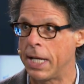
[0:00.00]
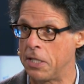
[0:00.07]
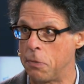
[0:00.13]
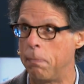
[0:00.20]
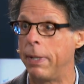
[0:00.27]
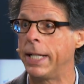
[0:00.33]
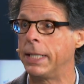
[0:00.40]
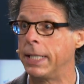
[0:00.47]
has
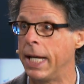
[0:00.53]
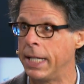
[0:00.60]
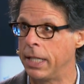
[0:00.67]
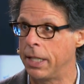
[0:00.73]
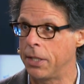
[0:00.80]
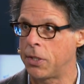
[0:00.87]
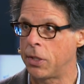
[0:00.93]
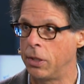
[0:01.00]
big
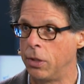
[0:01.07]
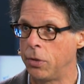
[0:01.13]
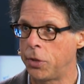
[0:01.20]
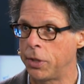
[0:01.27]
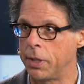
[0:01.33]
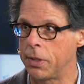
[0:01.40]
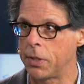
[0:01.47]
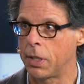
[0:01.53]
data
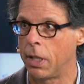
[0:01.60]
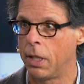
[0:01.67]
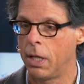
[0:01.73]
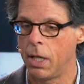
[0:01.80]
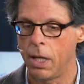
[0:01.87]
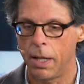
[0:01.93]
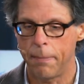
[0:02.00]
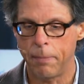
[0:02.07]
solutions,
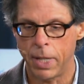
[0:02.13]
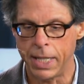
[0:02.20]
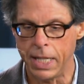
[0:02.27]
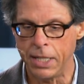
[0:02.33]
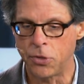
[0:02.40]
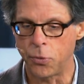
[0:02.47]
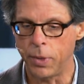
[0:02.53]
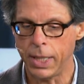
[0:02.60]
but
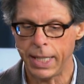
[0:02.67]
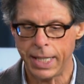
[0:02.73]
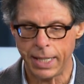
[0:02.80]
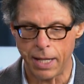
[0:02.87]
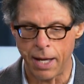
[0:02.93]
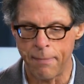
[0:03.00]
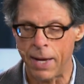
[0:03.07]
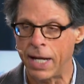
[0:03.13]
it's
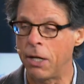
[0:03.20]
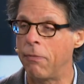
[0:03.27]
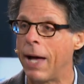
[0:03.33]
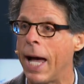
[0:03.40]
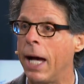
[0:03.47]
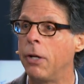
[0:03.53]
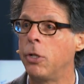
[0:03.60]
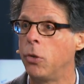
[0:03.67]
really a matter of
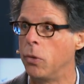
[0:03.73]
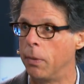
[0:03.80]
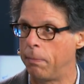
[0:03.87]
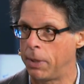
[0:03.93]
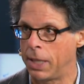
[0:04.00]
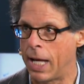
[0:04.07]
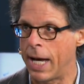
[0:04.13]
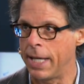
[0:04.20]
how you
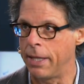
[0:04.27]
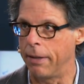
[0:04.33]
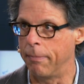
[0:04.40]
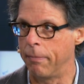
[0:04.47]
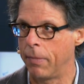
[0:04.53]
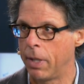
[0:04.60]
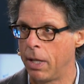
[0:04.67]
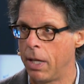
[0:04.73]
apply
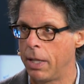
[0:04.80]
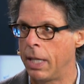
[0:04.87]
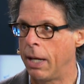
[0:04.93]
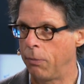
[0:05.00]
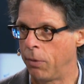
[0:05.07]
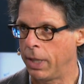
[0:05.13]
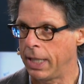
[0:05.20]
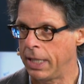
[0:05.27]
them
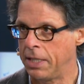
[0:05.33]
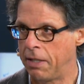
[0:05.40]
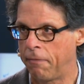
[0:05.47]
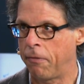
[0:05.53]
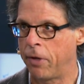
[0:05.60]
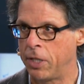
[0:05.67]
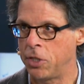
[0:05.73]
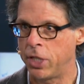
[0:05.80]
that really
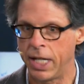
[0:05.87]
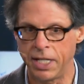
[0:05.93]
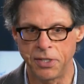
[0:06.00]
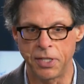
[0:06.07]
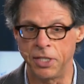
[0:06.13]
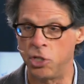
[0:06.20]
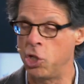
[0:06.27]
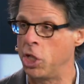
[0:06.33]

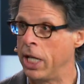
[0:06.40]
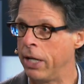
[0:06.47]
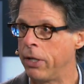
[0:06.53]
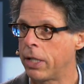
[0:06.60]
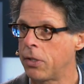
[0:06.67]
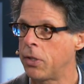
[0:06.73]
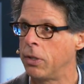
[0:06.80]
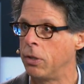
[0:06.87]
differentiates a
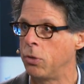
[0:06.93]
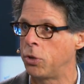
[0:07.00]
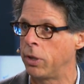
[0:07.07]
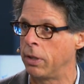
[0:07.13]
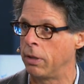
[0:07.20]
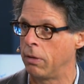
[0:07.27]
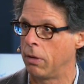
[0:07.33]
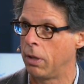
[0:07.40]
generic
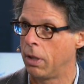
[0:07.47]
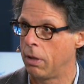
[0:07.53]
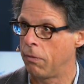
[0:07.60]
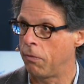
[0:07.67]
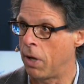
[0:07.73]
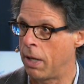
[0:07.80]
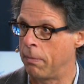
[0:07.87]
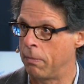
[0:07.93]
solution
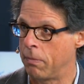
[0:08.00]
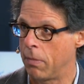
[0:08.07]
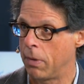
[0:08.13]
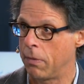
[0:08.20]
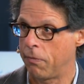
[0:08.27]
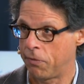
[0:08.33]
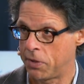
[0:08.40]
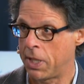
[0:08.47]
from
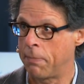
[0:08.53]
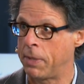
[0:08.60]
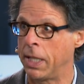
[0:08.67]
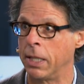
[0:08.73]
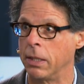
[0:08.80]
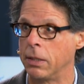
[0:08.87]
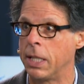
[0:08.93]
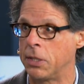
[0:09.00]

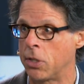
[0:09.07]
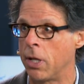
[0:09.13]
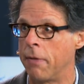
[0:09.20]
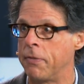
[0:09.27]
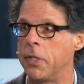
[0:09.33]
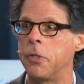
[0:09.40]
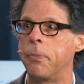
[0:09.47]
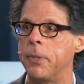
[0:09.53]
something that
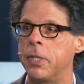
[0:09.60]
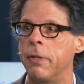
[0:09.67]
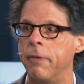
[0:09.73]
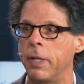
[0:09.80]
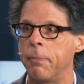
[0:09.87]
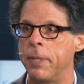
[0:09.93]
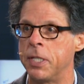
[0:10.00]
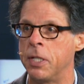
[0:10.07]
solves a
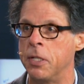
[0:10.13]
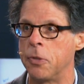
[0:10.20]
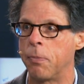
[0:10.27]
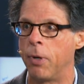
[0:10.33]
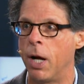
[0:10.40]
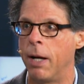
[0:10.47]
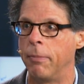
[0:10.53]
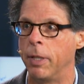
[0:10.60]
specific business
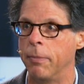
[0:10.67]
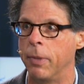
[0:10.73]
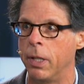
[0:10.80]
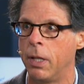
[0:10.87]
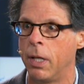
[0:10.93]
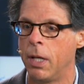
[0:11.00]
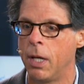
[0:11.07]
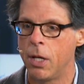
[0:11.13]
problem.
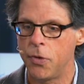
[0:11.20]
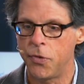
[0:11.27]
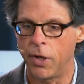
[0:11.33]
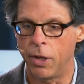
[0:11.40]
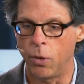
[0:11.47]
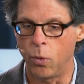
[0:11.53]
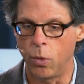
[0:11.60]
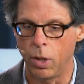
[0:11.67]

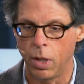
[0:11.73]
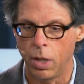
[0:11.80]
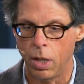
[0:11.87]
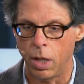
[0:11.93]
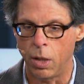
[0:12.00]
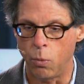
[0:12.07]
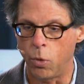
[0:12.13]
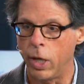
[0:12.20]
So
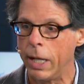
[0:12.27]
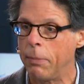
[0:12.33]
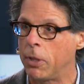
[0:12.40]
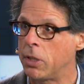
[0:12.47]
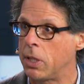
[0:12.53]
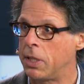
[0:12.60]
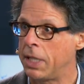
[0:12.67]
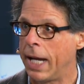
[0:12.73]
we're
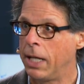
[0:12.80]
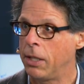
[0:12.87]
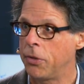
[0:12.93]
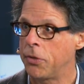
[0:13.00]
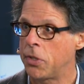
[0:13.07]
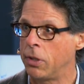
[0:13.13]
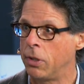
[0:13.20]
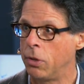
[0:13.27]
able to
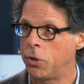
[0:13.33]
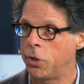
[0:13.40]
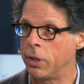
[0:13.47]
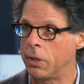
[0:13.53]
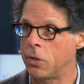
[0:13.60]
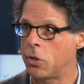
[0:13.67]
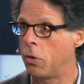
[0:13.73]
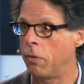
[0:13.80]
tailor
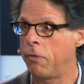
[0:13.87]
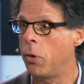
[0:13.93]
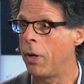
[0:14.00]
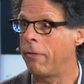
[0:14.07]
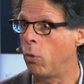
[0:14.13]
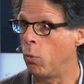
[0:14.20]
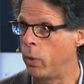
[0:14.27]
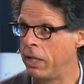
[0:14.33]
solutions. So if you
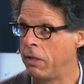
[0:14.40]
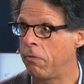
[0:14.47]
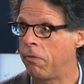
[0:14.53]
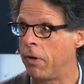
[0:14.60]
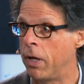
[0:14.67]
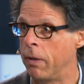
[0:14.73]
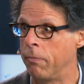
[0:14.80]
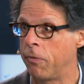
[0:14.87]
have a wind
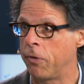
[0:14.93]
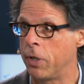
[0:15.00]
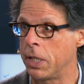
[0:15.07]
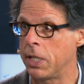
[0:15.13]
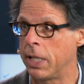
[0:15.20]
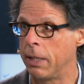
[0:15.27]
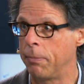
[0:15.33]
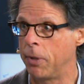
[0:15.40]
farm, for
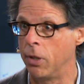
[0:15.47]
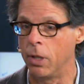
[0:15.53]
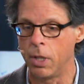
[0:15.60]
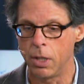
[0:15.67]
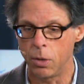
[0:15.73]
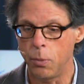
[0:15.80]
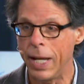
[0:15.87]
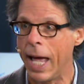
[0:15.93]
example,
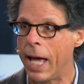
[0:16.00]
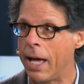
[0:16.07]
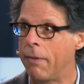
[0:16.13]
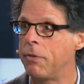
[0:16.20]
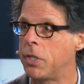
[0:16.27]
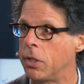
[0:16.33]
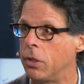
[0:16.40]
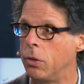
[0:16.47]
we
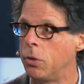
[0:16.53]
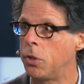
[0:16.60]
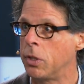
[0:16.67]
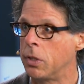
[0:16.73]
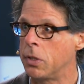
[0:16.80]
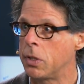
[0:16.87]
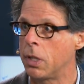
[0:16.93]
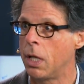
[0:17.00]
have
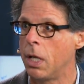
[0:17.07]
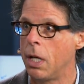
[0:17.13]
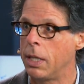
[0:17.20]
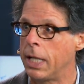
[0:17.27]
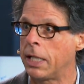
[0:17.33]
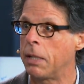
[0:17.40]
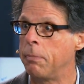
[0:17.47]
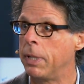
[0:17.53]
solutions
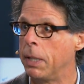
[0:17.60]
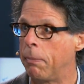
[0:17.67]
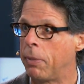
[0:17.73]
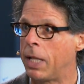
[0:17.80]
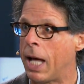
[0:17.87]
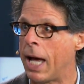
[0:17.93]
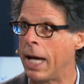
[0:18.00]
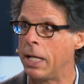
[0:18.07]
that can be
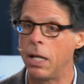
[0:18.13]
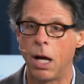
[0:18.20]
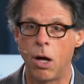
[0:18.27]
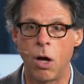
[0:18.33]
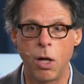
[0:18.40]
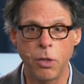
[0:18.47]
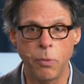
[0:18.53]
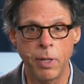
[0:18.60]
applied
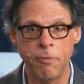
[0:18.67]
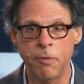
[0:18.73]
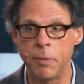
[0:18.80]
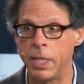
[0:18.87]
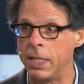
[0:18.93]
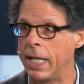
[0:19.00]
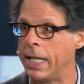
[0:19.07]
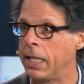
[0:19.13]
all the way from
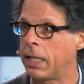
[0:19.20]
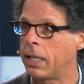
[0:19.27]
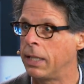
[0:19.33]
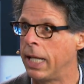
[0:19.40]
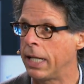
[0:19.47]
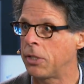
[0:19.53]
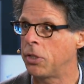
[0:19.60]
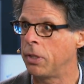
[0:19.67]
the data
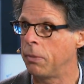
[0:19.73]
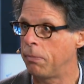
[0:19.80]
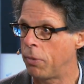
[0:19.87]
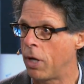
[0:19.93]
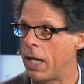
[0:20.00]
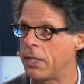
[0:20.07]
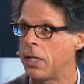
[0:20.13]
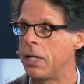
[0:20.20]
collection,
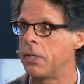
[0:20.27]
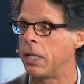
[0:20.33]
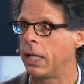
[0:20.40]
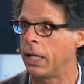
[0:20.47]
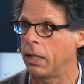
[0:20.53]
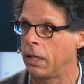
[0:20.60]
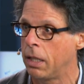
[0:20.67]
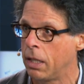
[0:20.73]

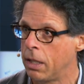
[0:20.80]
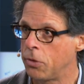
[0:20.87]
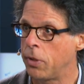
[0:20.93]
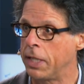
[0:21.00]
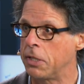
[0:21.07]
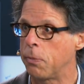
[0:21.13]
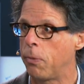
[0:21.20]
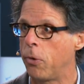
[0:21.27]
processing,
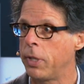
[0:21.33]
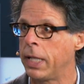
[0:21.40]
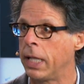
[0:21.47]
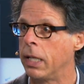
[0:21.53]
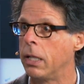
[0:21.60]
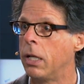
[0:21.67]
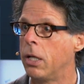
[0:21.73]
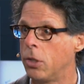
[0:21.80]
transporting
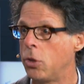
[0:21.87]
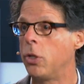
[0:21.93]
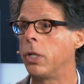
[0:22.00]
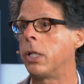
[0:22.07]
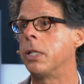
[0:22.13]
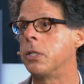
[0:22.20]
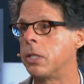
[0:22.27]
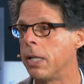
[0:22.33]
it to the
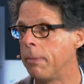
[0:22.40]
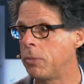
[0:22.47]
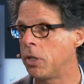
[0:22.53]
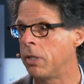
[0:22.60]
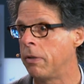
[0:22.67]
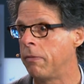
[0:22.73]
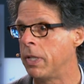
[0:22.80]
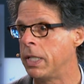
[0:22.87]

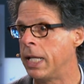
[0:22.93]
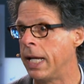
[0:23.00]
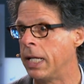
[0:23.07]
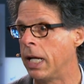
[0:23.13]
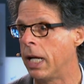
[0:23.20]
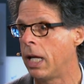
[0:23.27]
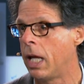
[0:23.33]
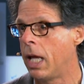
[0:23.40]
consumption of the
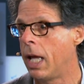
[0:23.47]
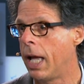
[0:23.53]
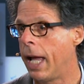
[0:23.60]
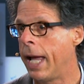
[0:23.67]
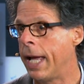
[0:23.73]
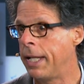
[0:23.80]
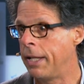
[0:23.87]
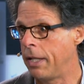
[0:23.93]
data
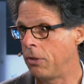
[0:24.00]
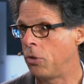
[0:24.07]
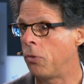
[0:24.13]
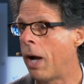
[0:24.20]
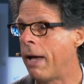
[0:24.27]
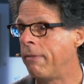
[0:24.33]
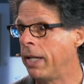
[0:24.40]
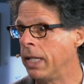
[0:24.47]
and
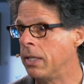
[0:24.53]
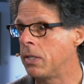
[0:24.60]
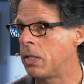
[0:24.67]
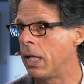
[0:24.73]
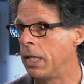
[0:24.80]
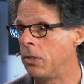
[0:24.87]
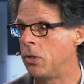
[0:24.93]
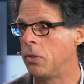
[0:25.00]
deriving
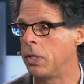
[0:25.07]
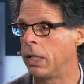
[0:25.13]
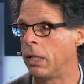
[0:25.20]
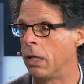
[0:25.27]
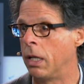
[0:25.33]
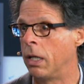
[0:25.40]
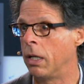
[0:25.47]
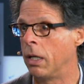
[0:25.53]
insights
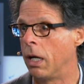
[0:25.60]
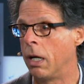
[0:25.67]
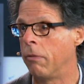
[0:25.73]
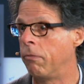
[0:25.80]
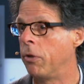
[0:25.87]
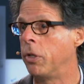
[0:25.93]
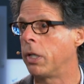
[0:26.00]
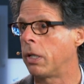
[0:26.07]
using our
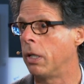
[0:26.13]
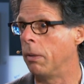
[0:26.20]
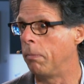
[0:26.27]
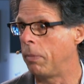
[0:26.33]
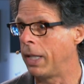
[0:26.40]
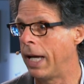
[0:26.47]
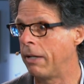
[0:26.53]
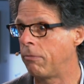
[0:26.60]
Vertica
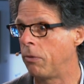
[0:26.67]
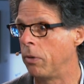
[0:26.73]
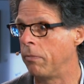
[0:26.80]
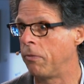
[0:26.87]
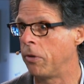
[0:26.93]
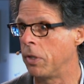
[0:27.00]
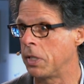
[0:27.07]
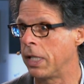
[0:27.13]

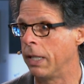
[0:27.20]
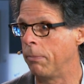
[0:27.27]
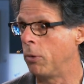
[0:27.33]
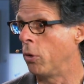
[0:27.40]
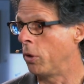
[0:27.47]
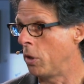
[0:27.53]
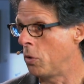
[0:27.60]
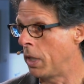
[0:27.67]
platform, for
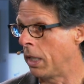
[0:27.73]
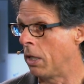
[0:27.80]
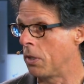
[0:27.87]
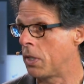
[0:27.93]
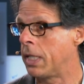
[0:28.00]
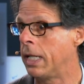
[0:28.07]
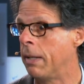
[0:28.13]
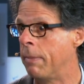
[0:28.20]
example, or using our
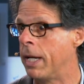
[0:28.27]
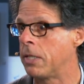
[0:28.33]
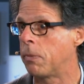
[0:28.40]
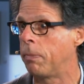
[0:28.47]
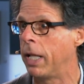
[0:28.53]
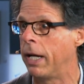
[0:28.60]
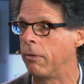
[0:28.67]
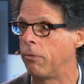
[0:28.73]
CMS
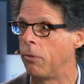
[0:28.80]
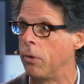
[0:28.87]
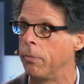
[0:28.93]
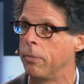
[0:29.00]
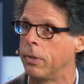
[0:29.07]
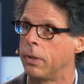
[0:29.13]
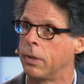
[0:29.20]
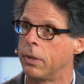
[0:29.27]
platform.